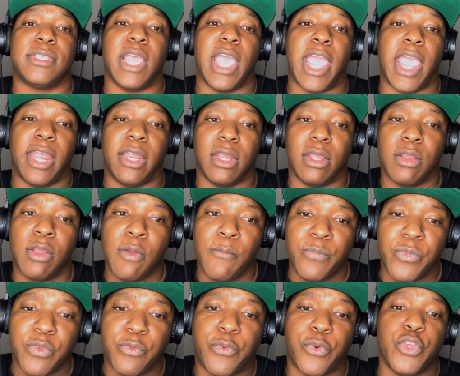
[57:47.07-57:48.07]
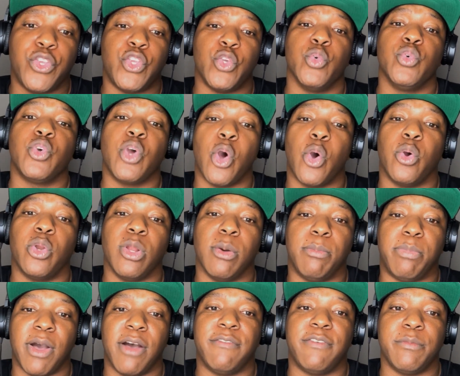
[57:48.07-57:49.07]
And for you going
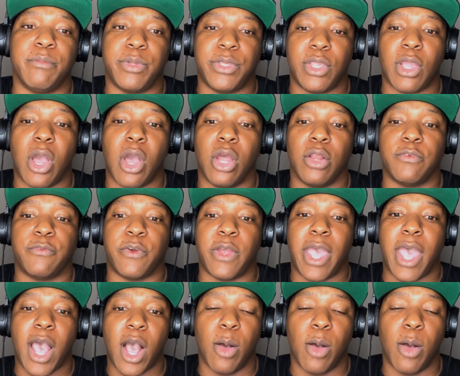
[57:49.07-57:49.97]
above and beyond for